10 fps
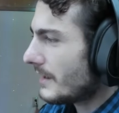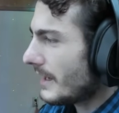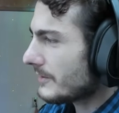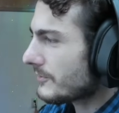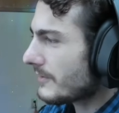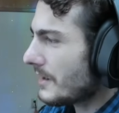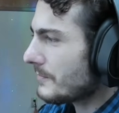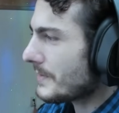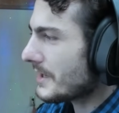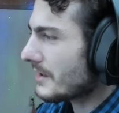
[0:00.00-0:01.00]
instead
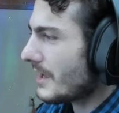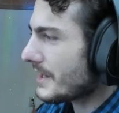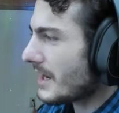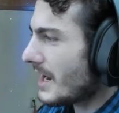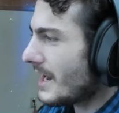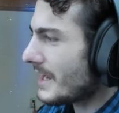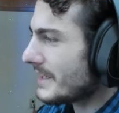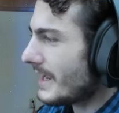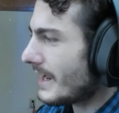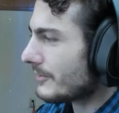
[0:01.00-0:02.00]
of being like, ah,
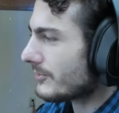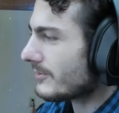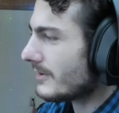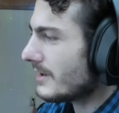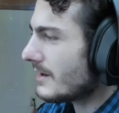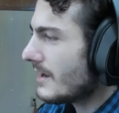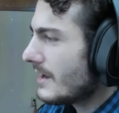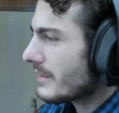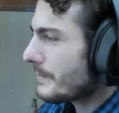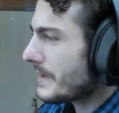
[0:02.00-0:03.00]
yeah, see,
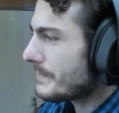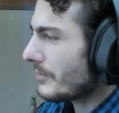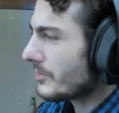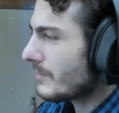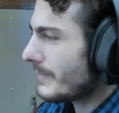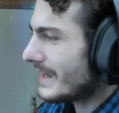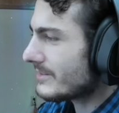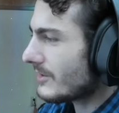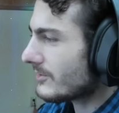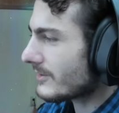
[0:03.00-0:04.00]
the people who
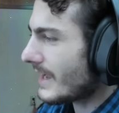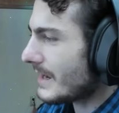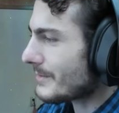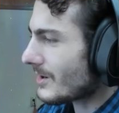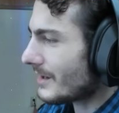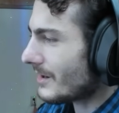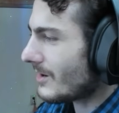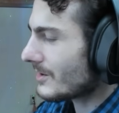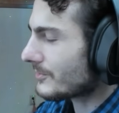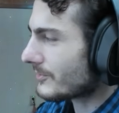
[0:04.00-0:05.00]
made this game are on
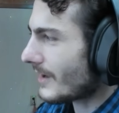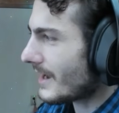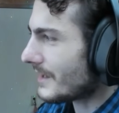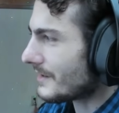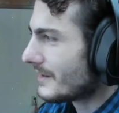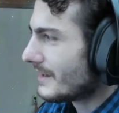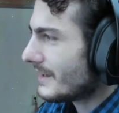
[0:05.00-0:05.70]
our side,